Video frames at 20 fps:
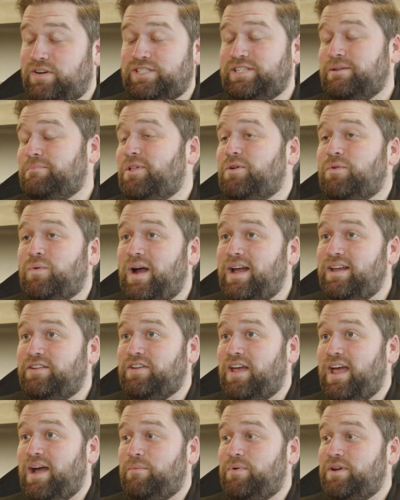similar way to
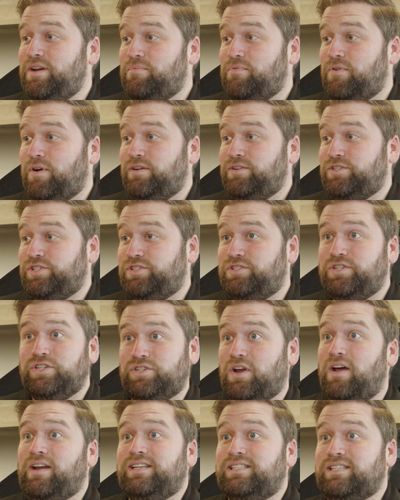how we'd approach
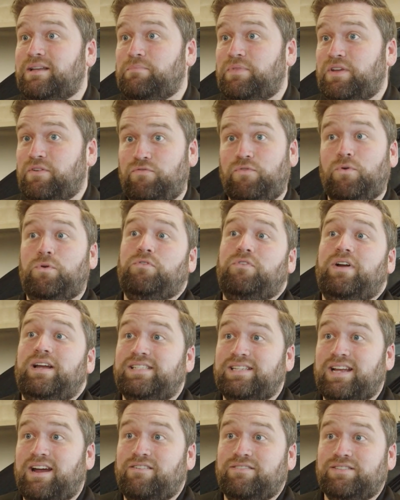designing something for the race
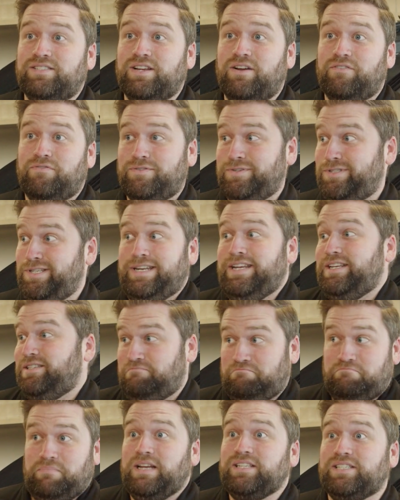car itself, because it is
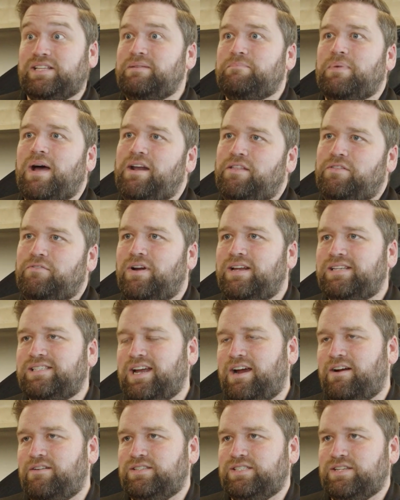basically part of the race
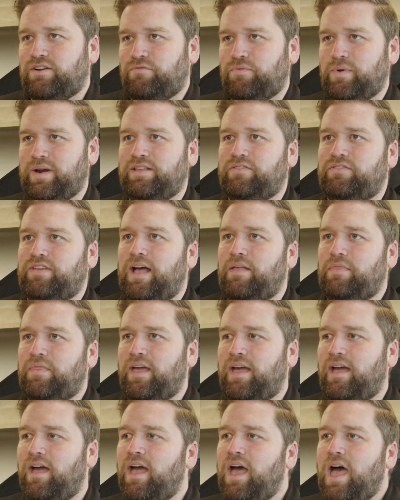car itself when it's out
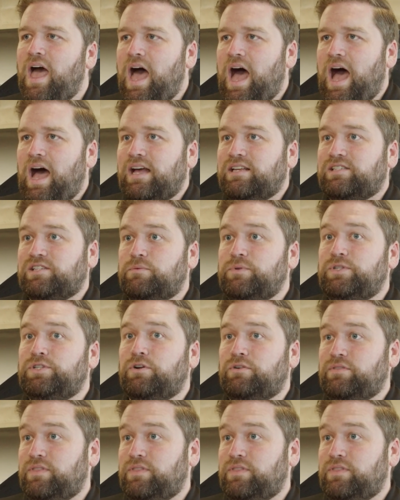there. So we took